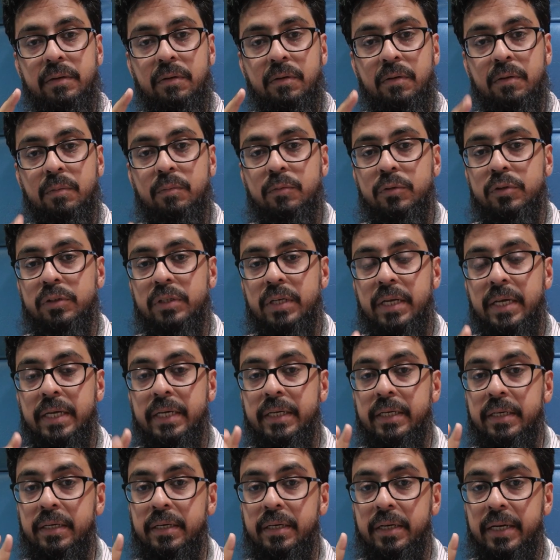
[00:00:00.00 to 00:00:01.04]
almost
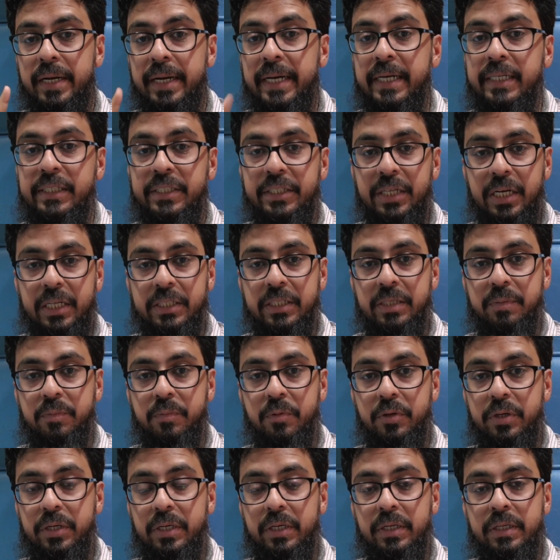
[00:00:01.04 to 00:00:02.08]
like 8 charging
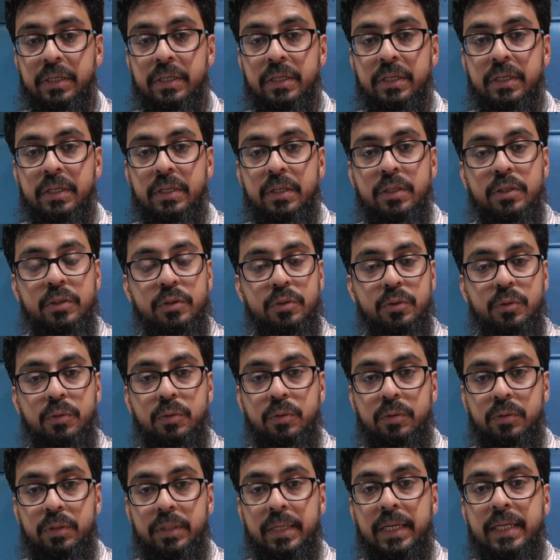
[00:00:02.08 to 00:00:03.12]
points.
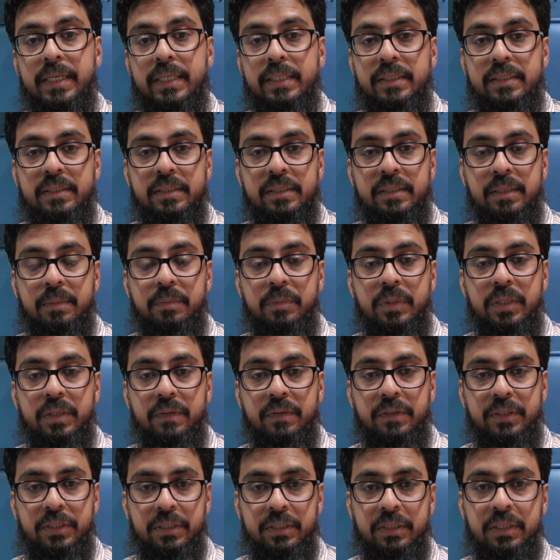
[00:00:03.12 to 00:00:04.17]
So that is something
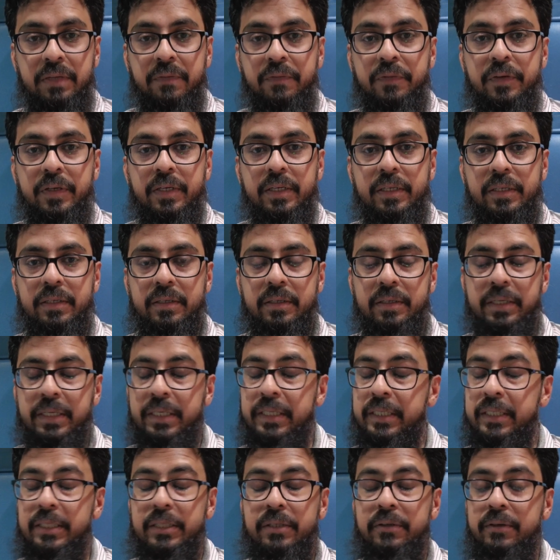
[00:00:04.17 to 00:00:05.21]
which is different,
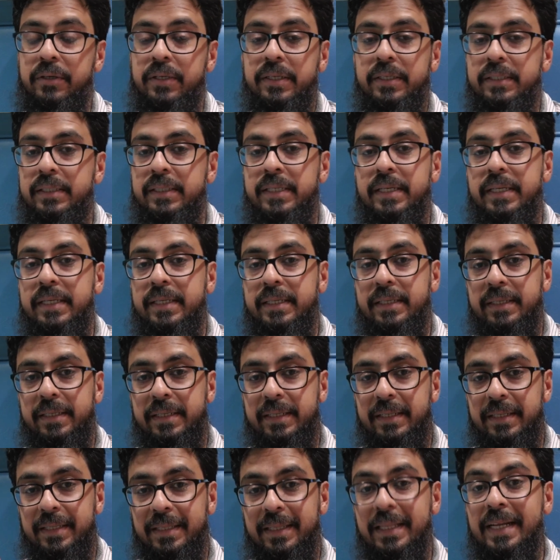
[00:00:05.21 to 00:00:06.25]
and in today's day
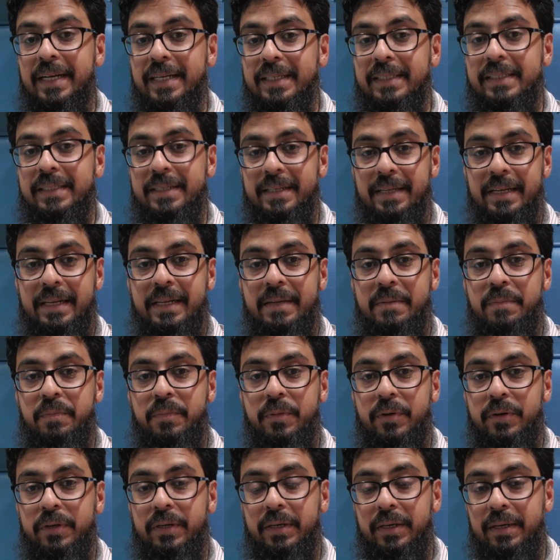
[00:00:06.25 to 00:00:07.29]
that is really
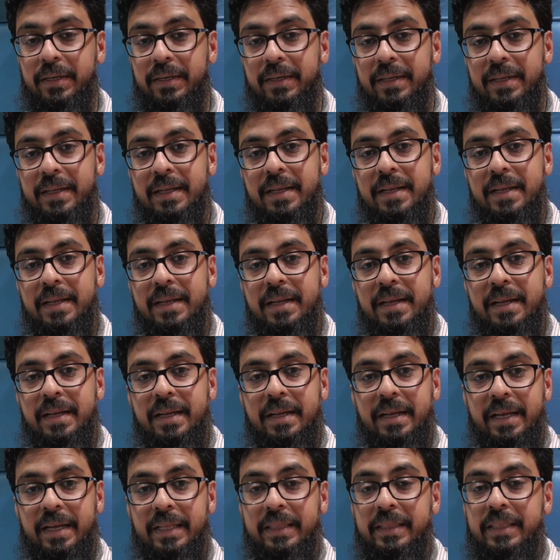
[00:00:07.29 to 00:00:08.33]
important.
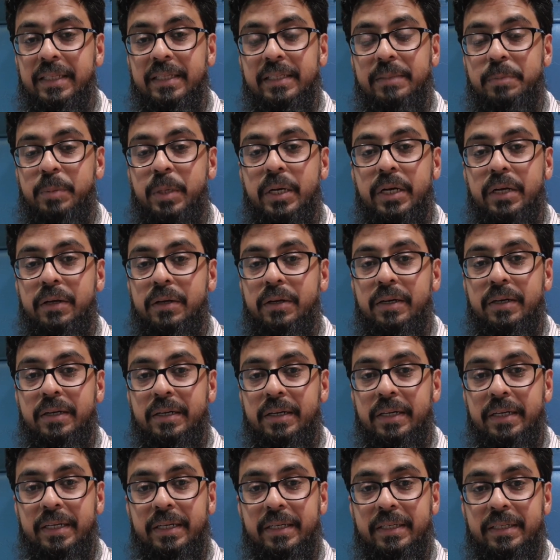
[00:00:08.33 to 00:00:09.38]
And this particular
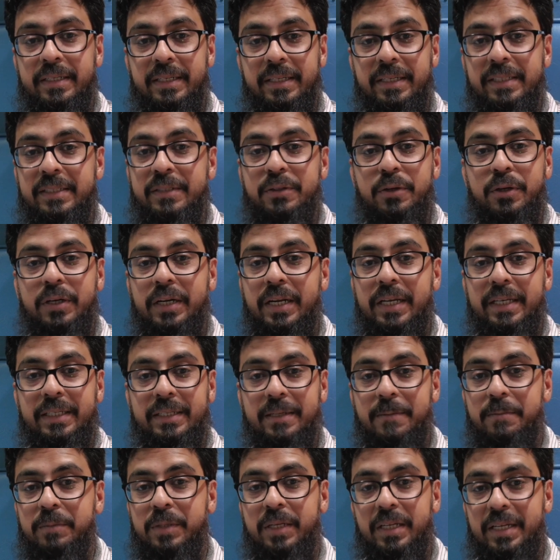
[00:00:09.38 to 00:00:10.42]
train is not like
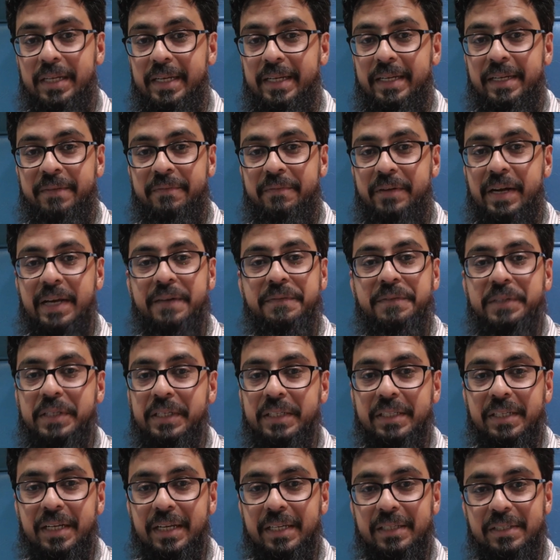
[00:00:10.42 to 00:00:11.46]
something like
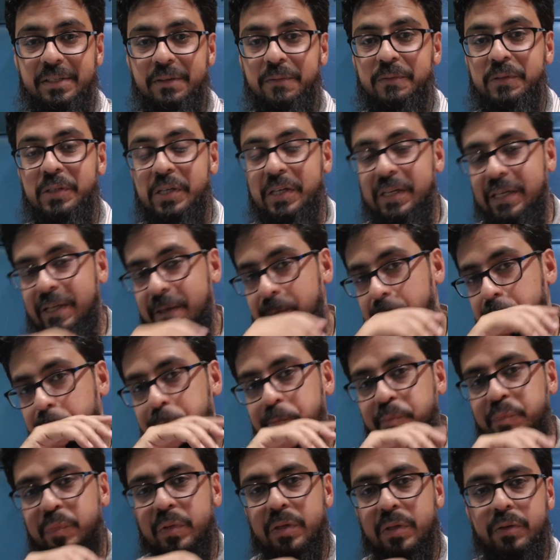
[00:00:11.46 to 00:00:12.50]
5-6 hours of journey.
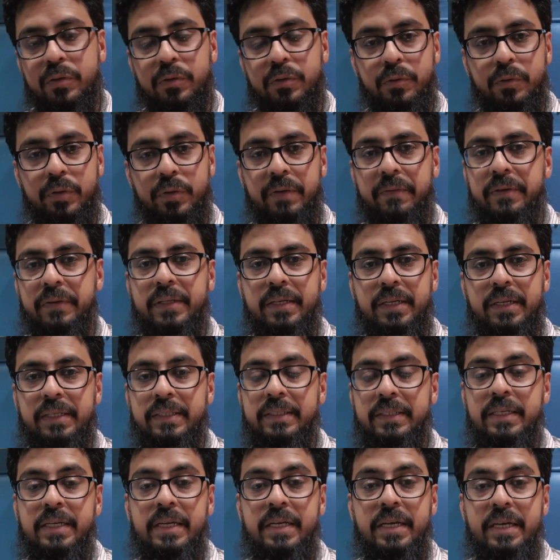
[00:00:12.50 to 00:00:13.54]
So
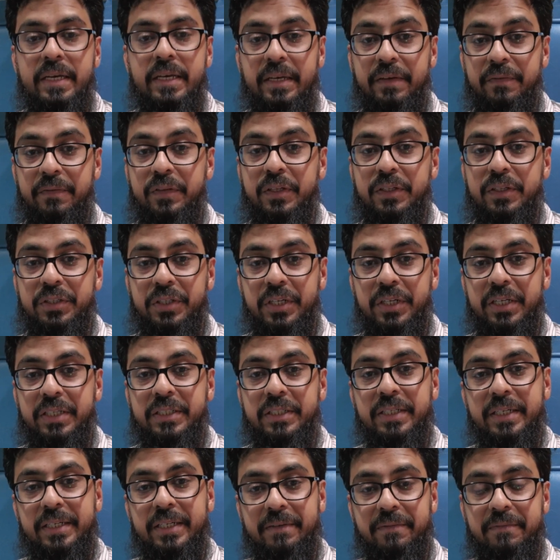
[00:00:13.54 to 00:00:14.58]
nevertheless, if they
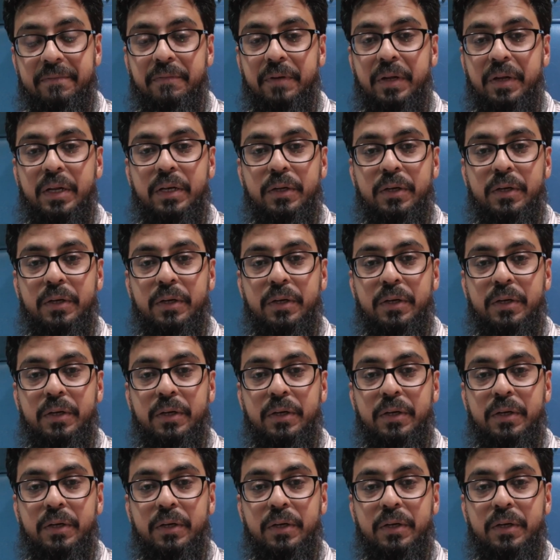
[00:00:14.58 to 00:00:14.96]
change it, well